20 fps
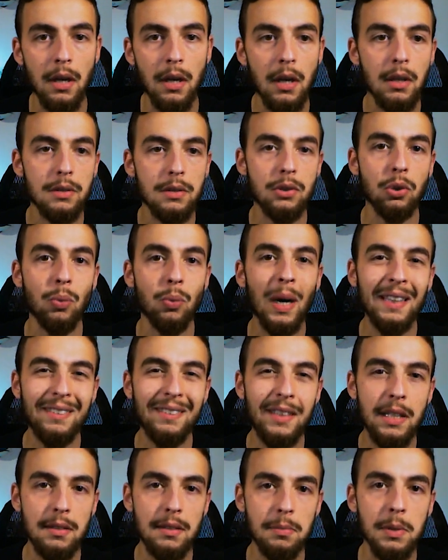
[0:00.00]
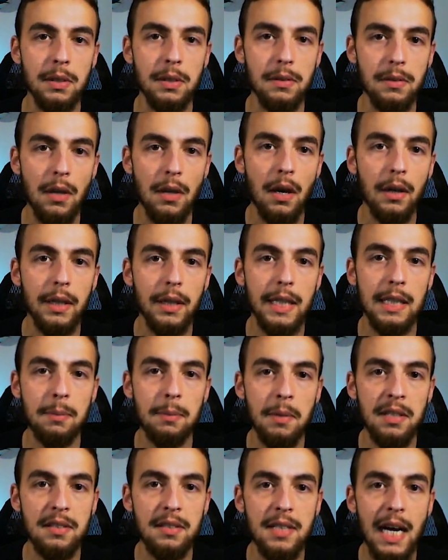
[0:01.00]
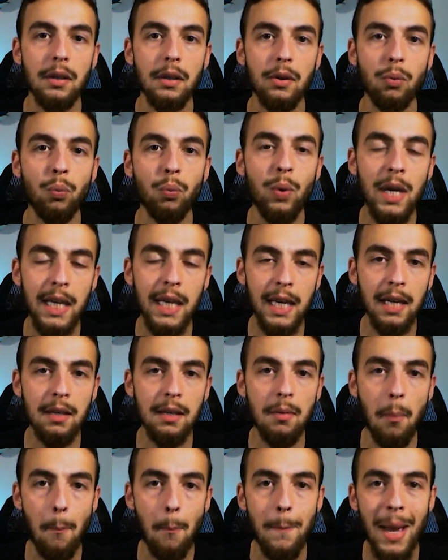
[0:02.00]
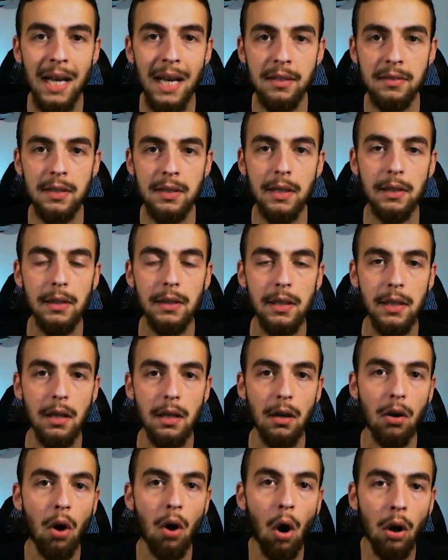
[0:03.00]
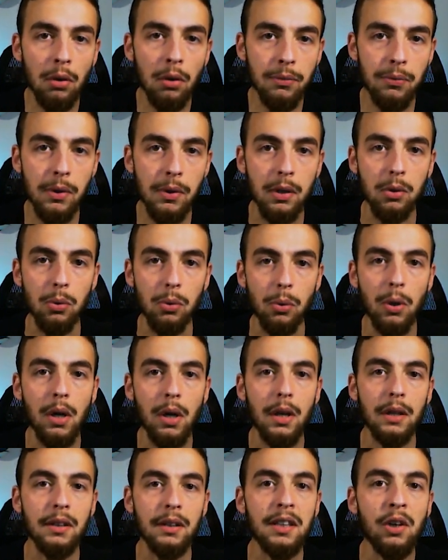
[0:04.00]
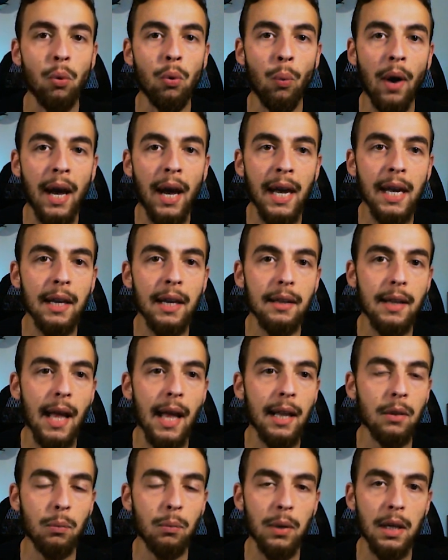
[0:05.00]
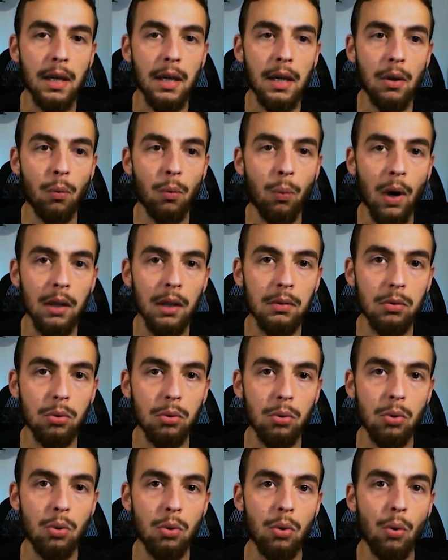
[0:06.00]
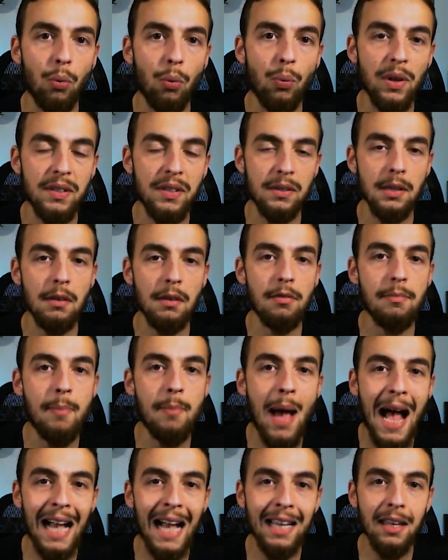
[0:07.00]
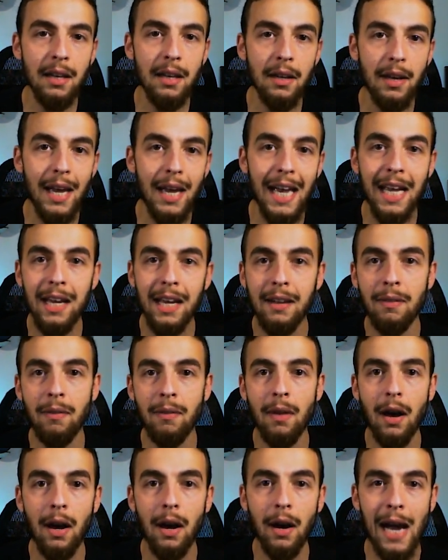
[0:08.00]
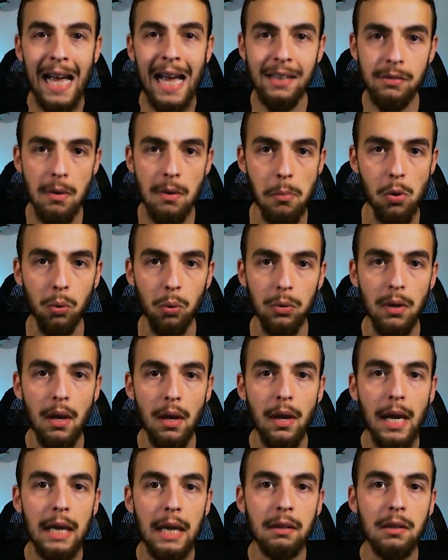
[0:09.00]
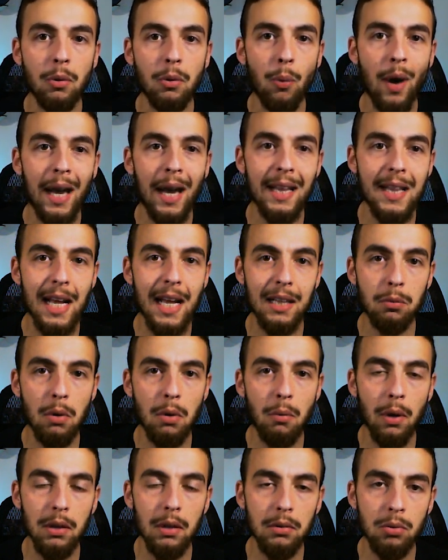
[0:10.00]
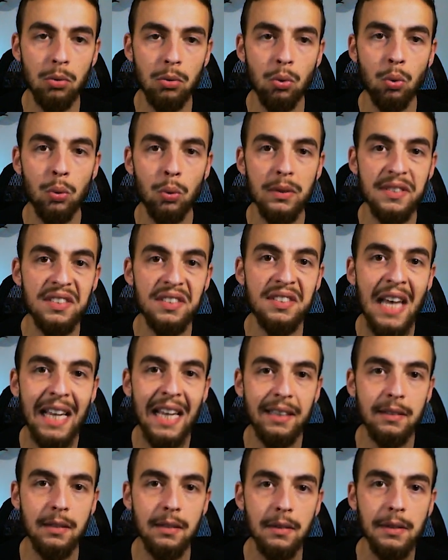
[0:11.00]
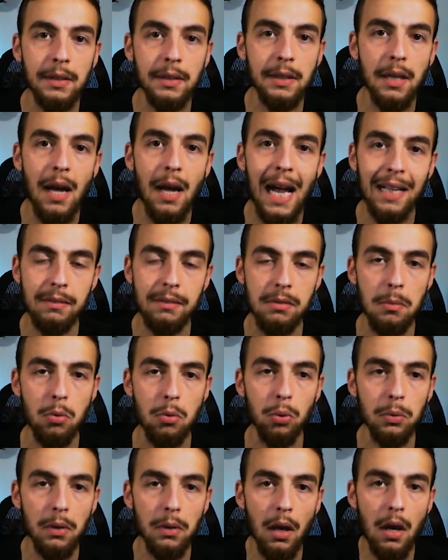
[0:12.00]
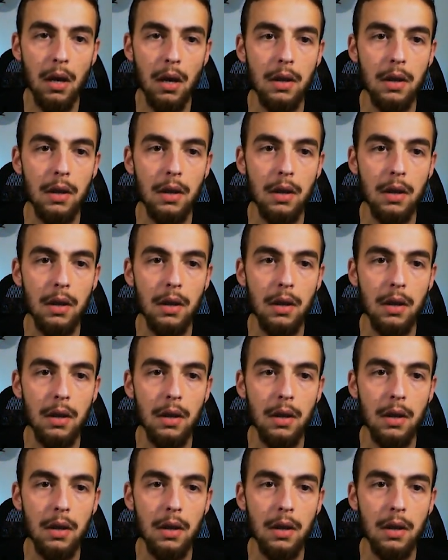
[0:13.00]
So what this means, it means that we can basically configure the way that we want to receive back an attribute and the way that we want to set the attribute.